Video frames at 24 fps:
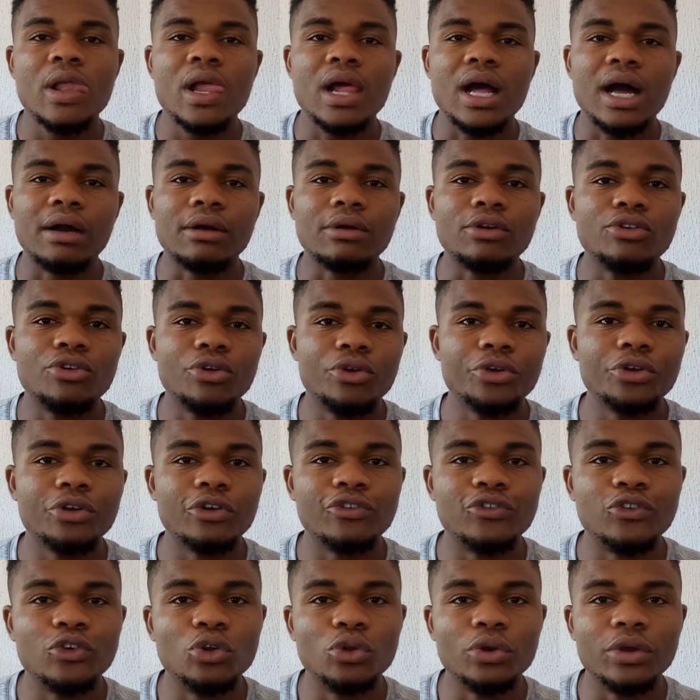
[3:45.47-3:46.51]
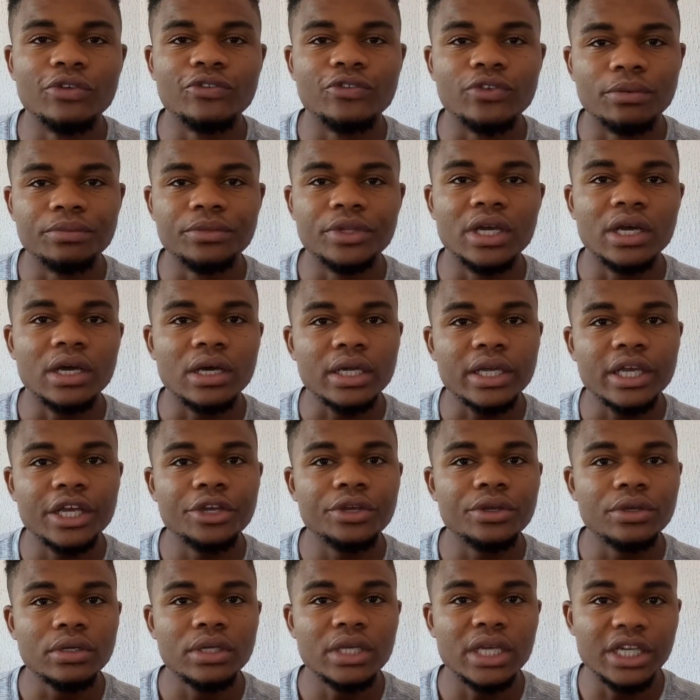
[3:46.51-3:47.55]
and grow your following from there and
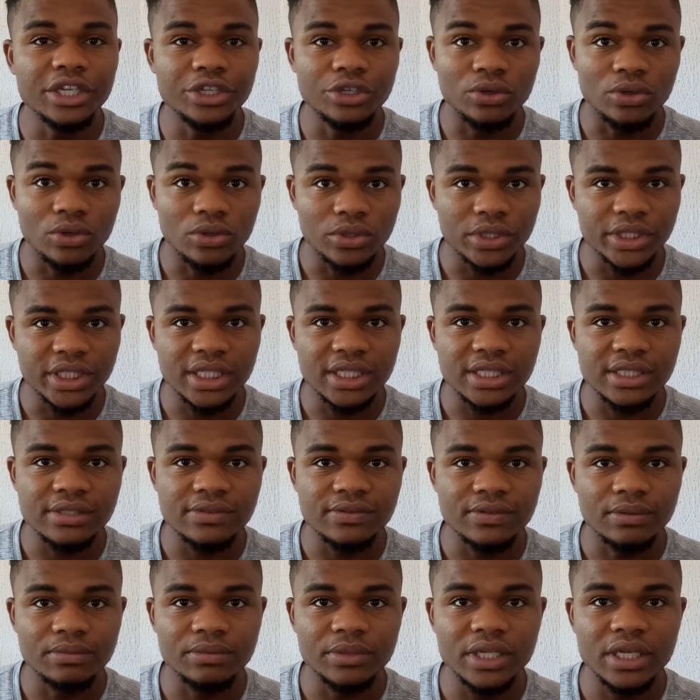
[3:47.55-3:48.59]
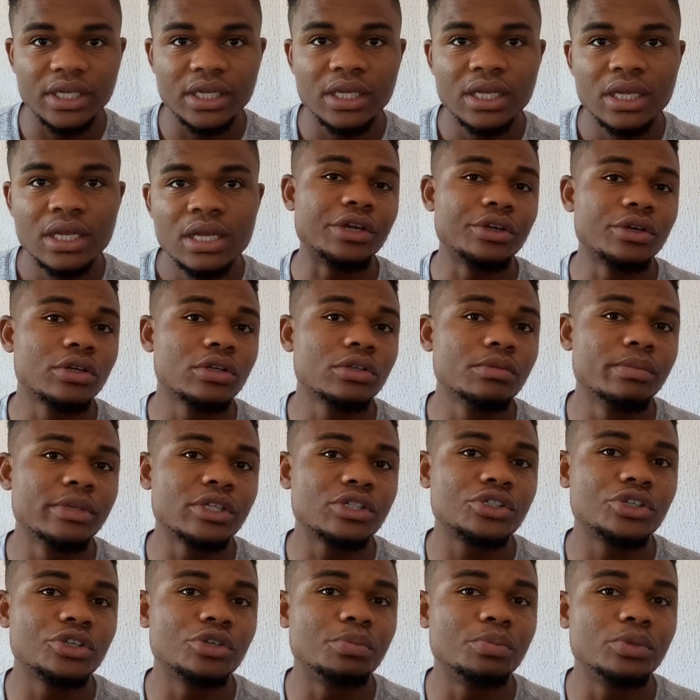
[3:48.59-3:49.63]
gain your audience from there. You're going to make
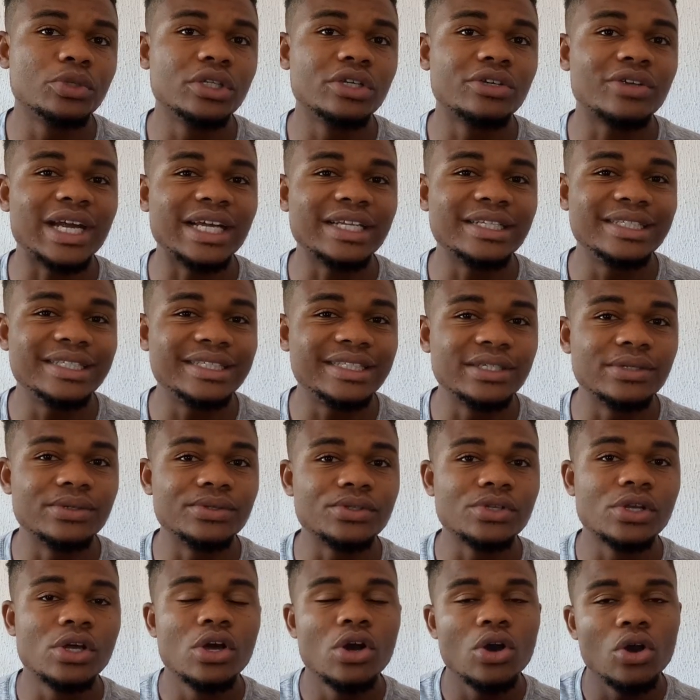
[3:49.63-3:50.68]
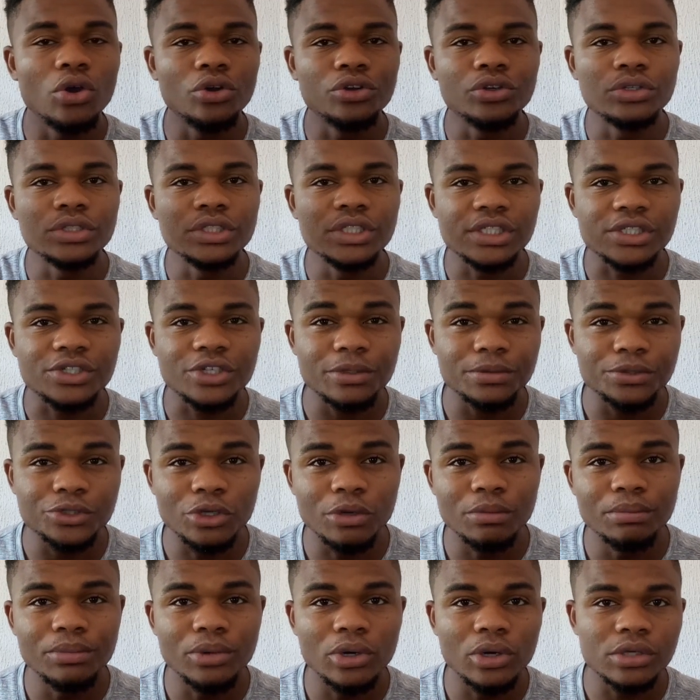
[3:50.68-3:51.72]
sure you put the right details on your
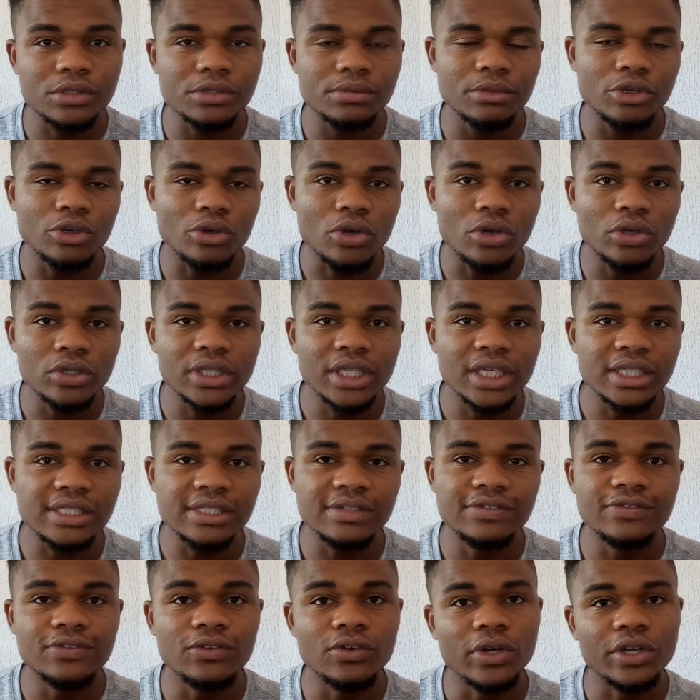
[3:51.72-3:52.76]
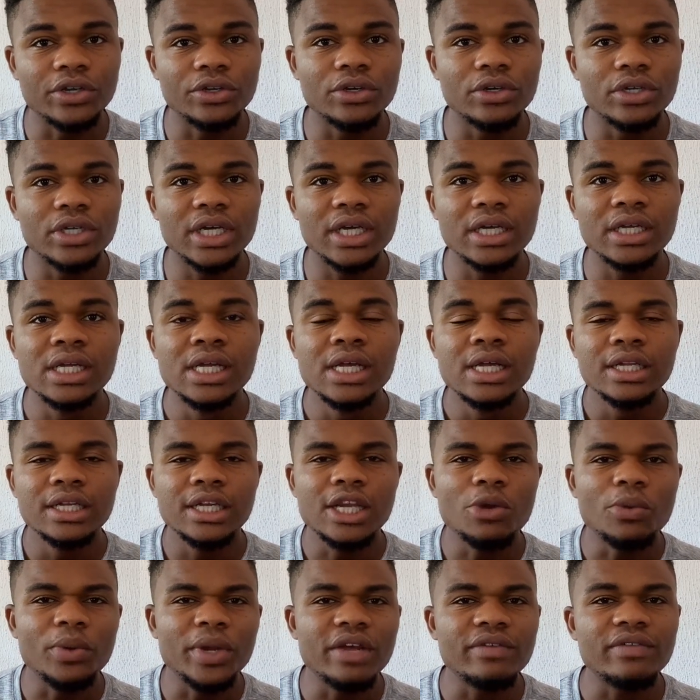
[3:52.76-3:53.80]
description box, your contact info and all that.
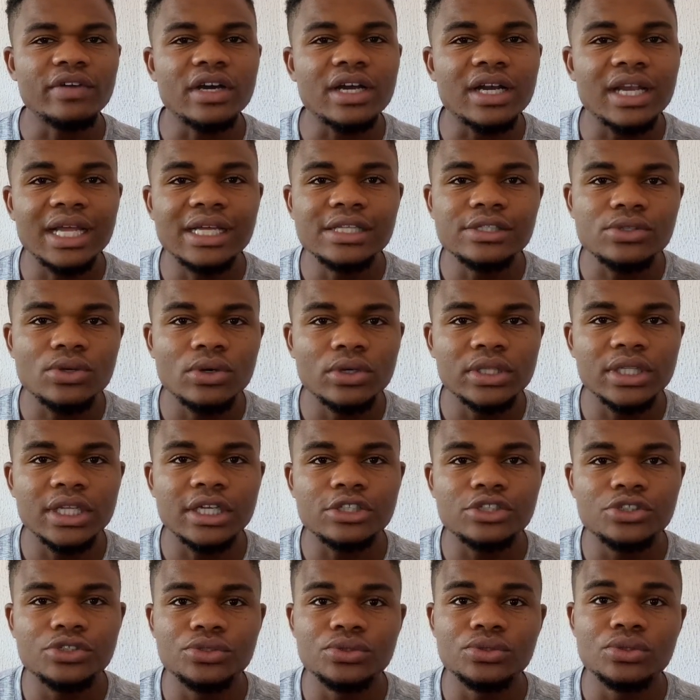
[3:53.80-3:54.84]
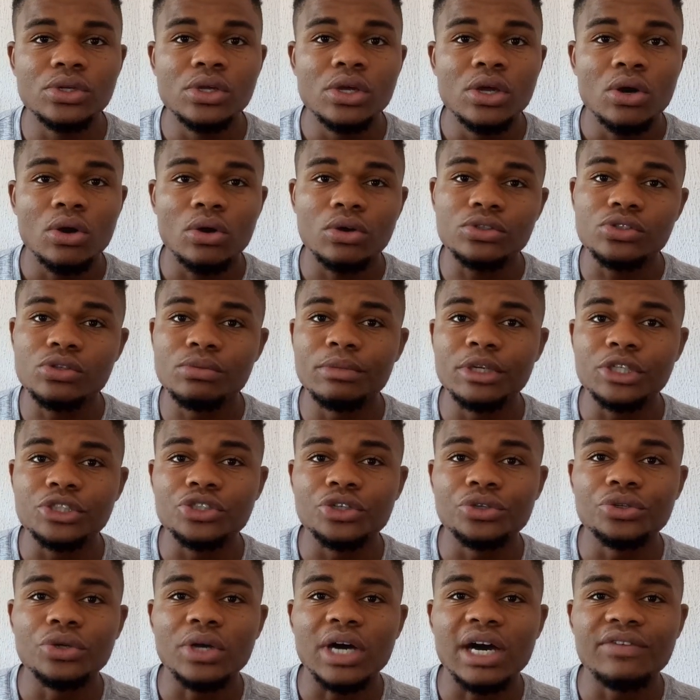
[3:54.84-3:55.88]
Then whenever clients contact you, also make sure
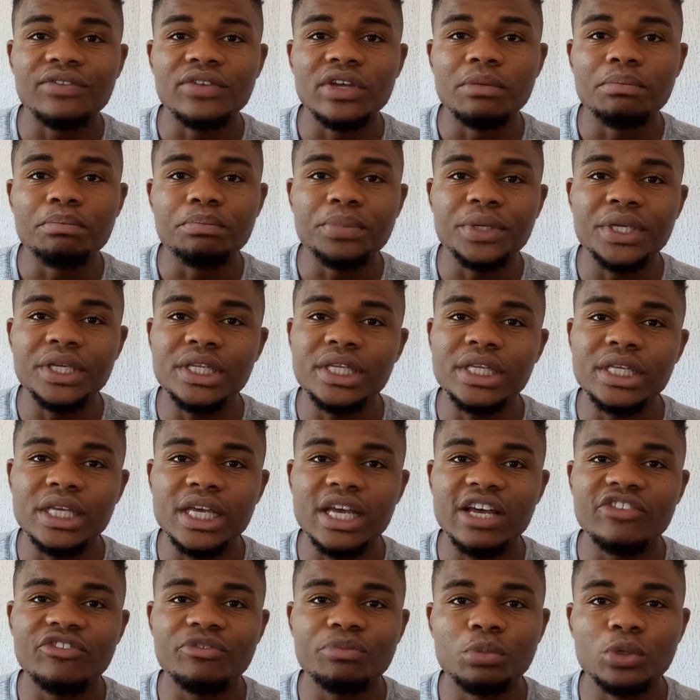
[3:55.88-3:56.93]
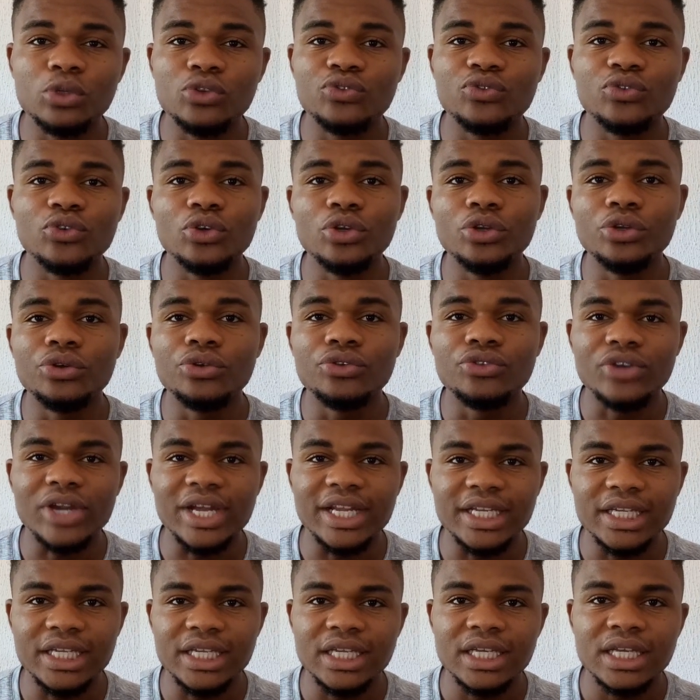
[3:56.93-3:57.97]
you have a PDF portfolio
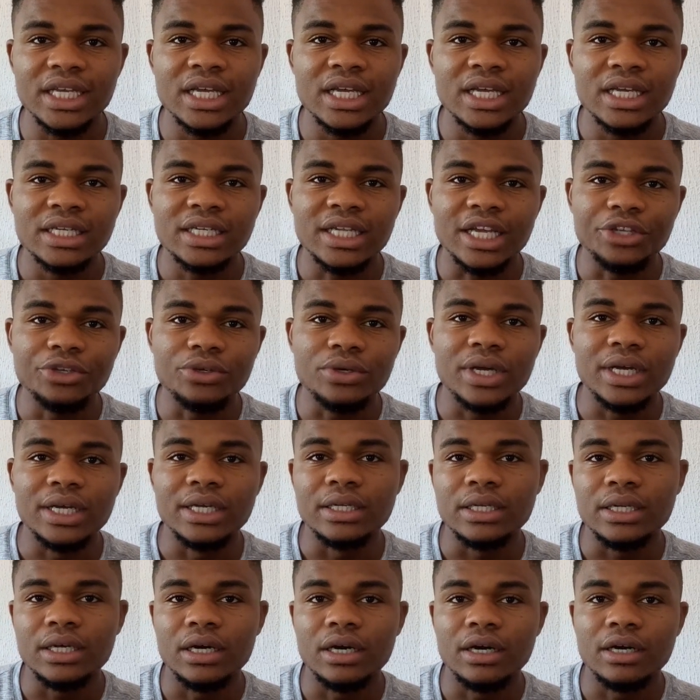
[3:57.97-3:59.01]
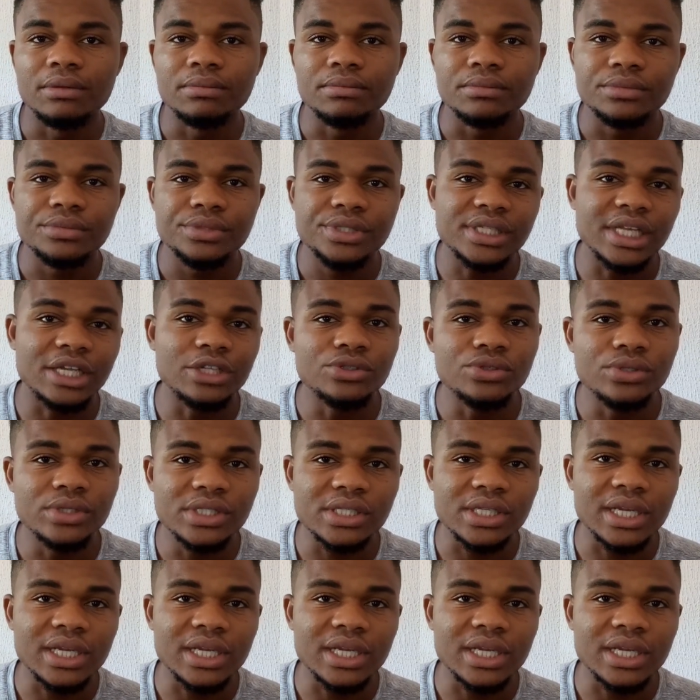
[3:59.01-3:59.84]
ready that you can send to this